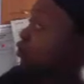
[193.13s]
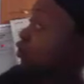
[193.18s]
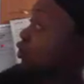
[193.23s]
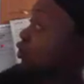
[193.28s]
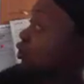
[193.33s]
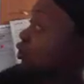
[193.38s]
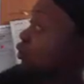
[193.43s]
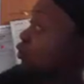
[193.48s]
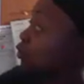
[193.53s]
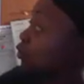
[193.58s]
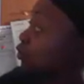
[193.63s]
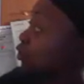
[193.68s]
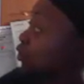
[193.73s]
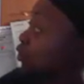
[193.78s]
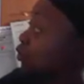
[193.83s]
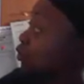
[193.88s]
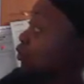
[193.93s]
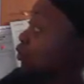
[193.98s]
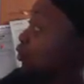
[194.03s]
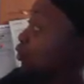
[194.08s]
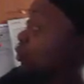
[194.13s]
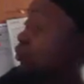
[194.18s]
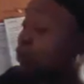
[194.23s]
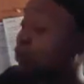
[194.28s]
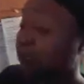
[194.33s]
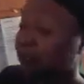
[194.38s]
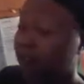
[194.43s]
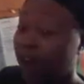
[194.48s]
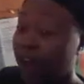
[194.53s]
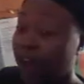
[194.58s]
2, 2, 2,
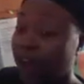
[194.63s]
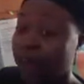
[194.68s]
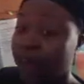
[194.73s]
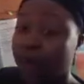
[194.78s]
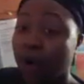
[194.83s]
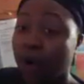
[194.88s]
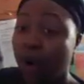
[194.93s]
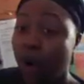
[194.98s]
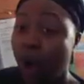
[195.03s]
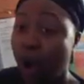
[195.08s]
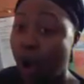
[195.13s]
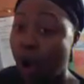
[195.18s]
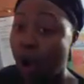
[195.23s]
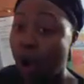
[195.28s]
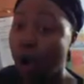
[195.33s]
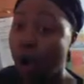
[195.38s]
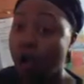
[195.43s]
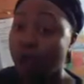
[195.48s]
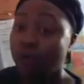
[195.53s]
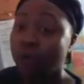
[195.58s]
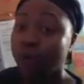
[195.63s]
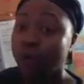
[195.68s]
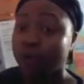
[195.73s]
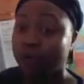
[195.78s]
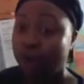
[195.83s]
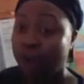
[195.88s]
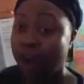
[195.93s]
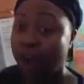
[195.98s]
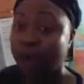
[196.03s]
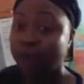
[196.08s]
and 5 are all
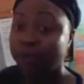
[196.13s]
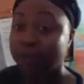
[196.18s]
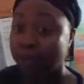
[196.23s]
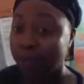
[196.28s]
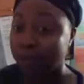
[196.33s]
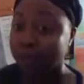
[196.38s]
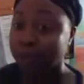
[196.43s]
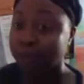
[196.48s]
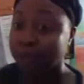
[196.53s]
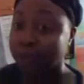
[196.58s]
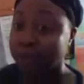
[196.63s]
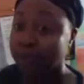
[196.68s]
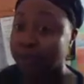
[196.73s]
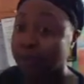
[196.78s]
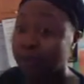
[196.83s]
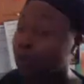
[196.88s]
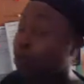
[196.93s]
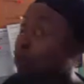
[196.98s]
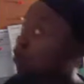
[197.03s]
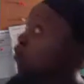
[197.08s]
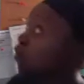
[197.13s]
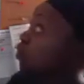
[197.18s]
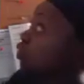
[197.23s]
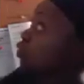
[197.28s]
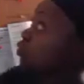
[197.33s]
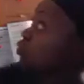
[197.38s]
prime numbers. So